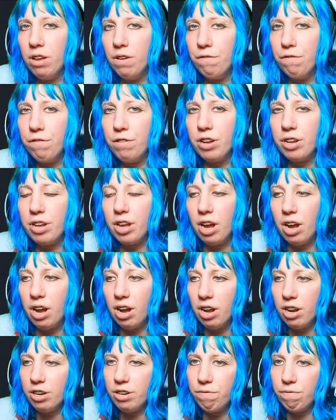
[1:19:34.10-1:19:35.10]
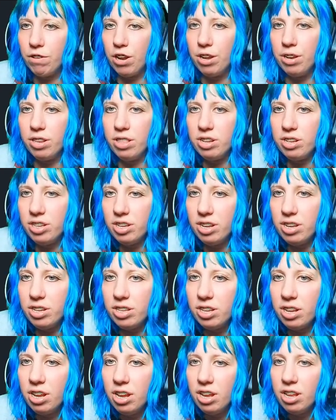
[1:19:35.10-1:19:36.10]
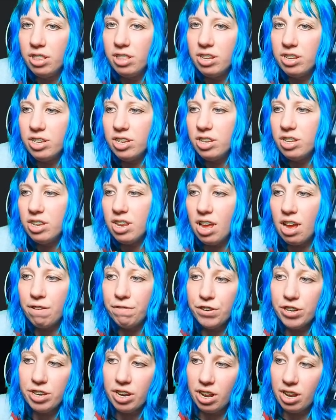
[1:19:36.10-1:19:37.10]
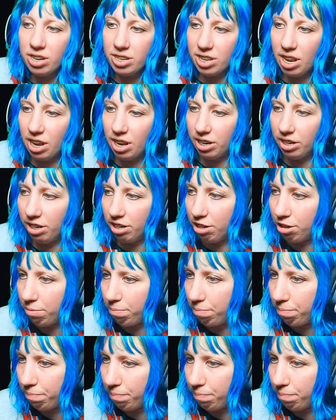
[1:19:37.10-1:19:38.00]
for a card, right? This is the avatar's hand.